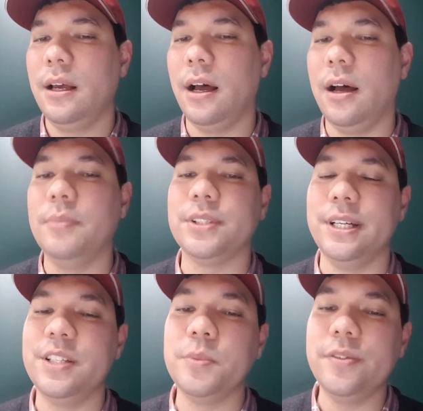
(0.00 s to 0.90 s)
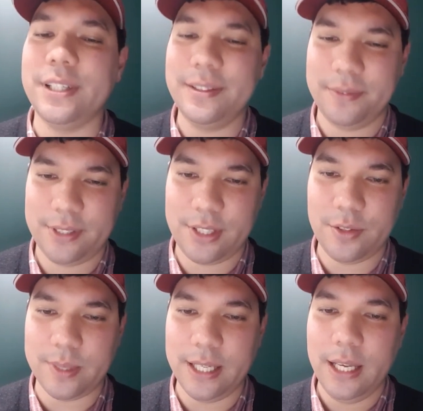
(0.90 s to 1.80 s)
I'm sorry, his movie, excuse
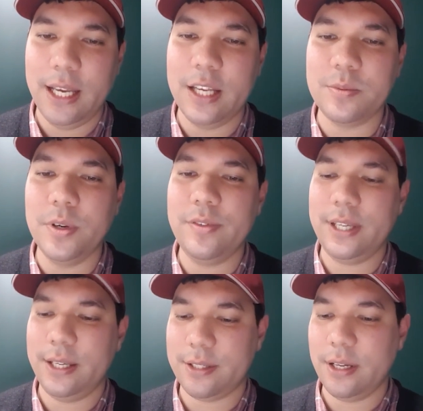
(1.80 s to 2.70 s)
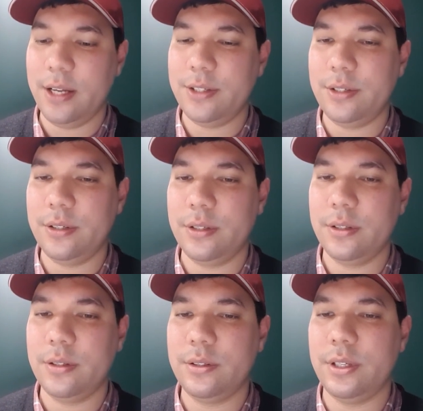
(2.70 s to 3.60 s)
me. His movie is not
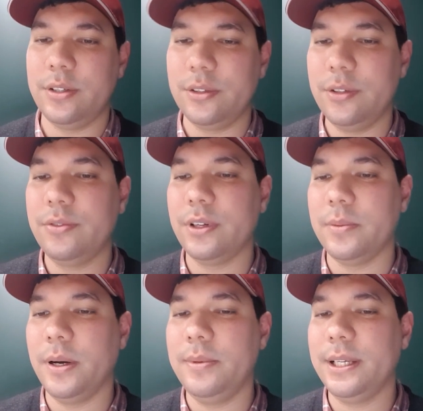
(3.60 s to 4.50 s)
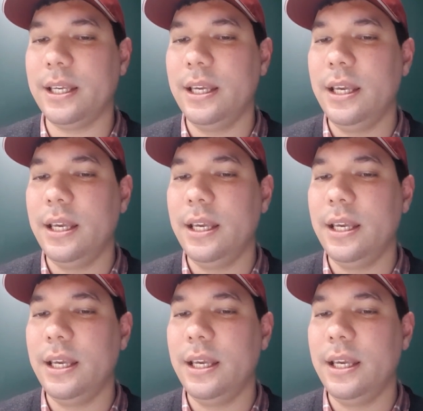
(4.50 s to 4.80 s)
general for the public.